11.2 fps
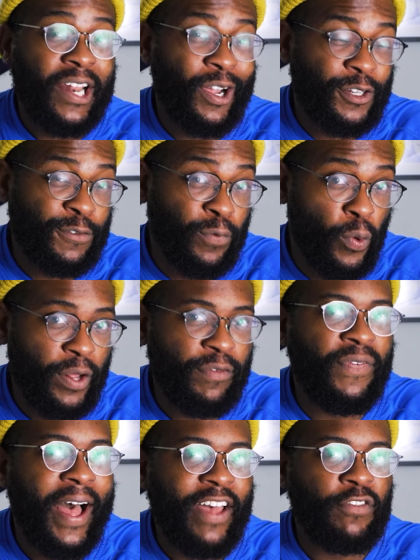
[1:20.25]
dog is
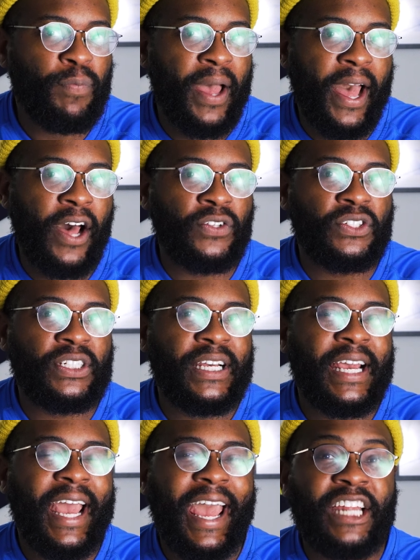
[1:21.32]
45 pounds
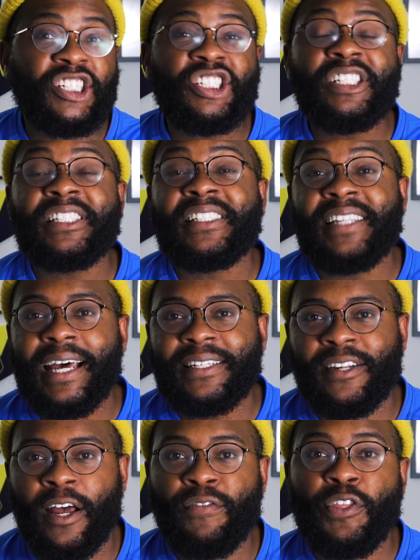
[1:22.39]
and she does not
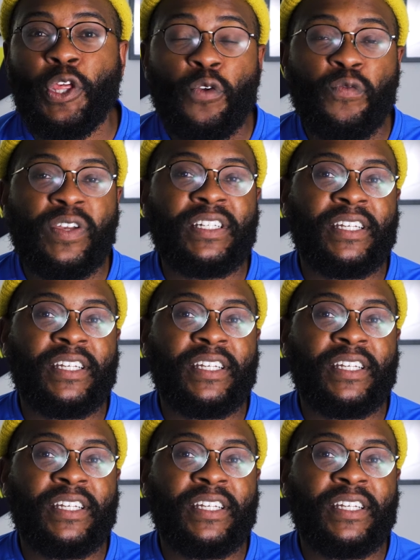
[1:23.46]
set off the Eufy